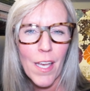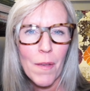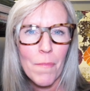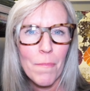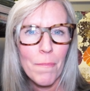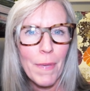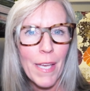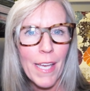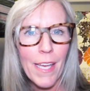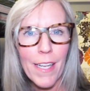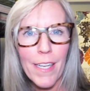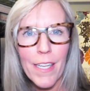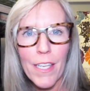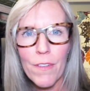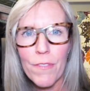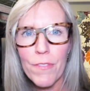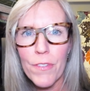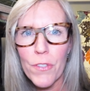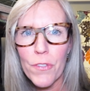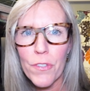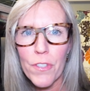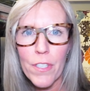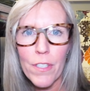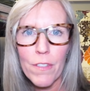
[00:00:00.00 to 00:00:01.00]
man, if
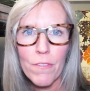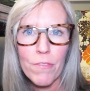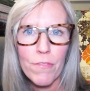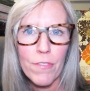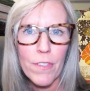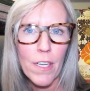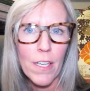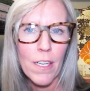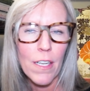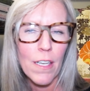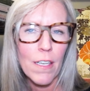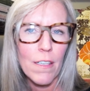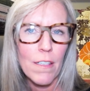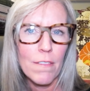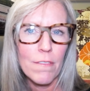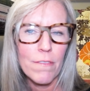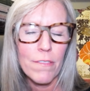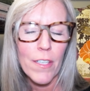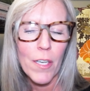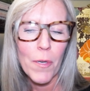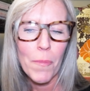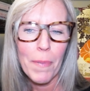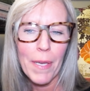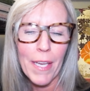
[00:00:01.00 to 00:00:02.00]
you are in front
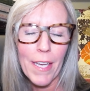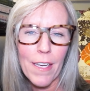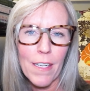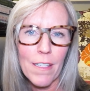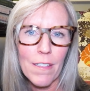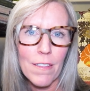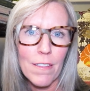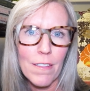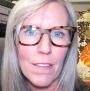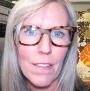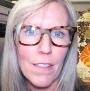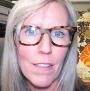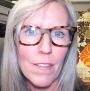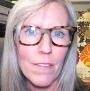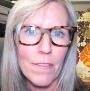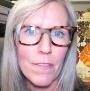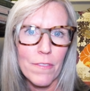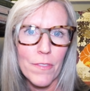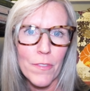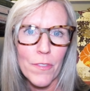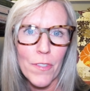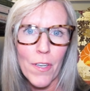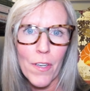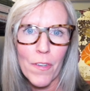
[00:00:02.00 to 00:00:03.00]
of a panel
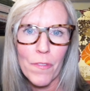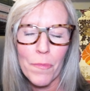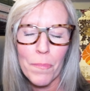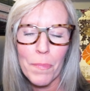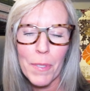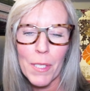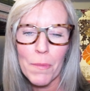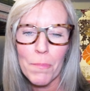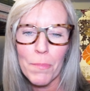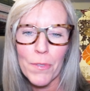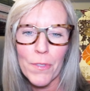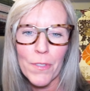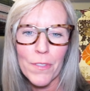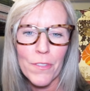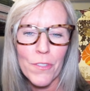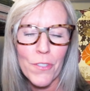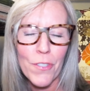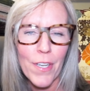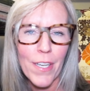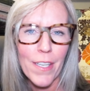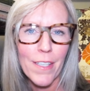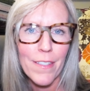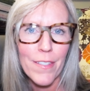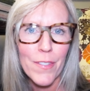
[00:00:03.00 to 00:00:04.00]
of people
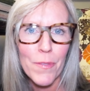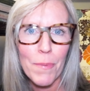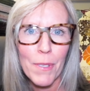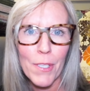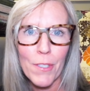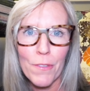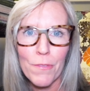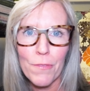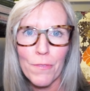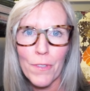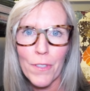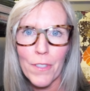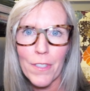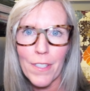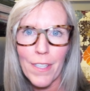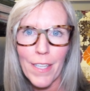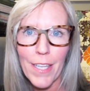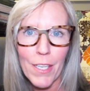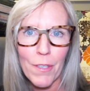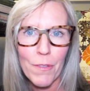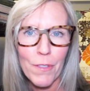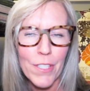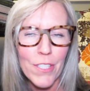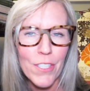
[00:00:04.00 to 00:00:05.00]
trying to speak a foreign
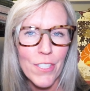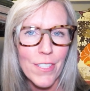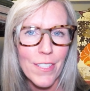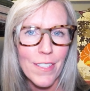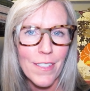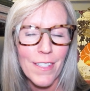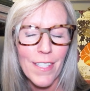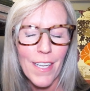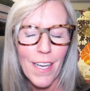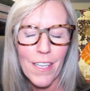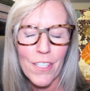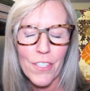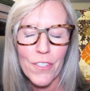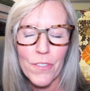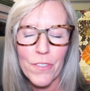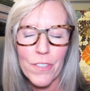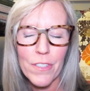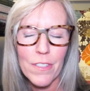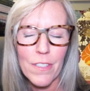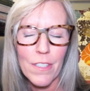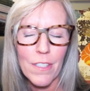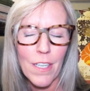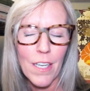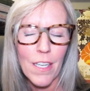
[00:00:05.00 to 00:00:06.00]
language, that you are
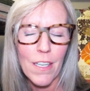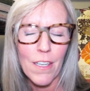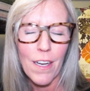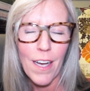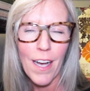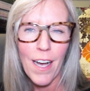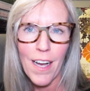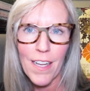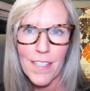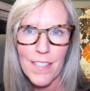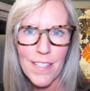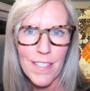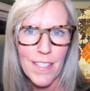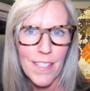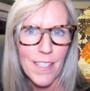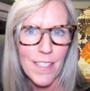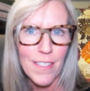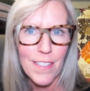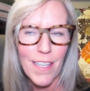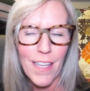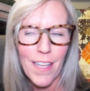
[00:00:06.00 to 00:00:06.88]
on a hot seat.